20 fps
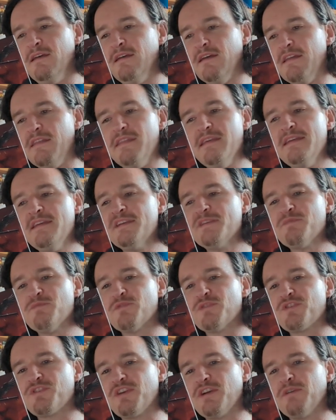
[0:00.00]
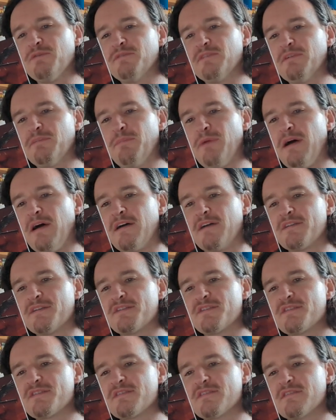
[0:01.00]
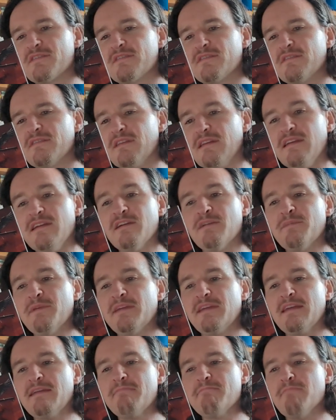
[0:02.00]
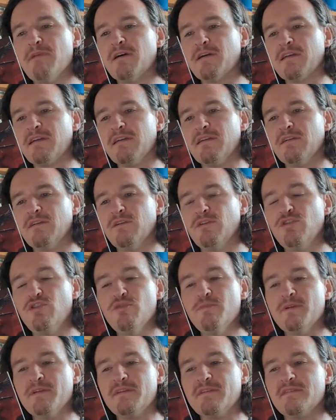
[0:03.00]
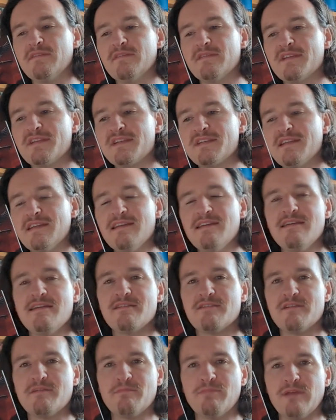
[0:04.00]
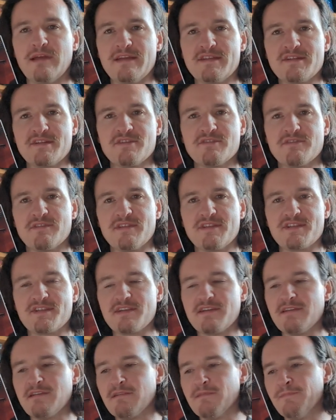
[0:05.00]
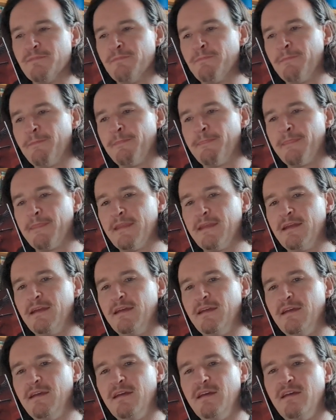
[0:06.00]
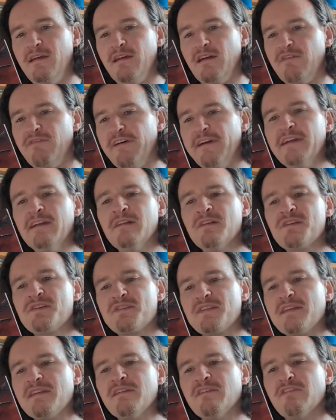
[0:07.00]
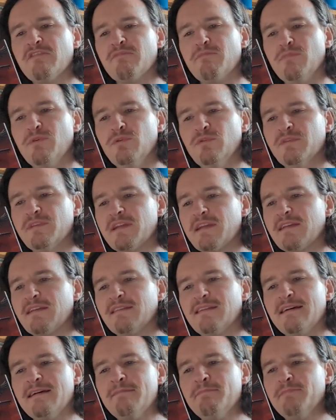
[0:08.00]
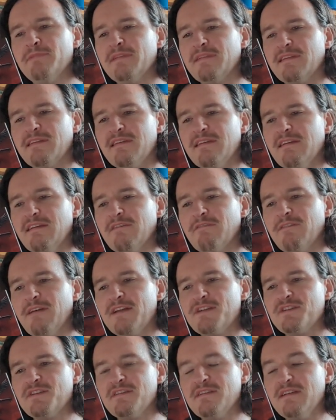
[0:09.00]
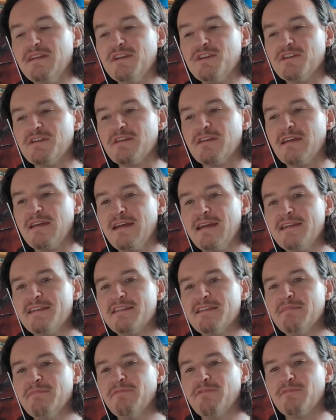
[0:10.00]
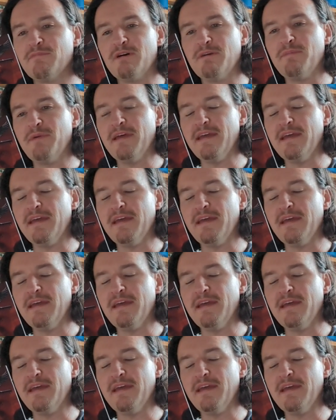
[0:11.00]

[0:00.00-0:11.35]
In these more sheltered parts, the air became muggy, humid, sticky and unpleasant on the skin. A vile stink of mouldering damp and decaying vegetation hit him from up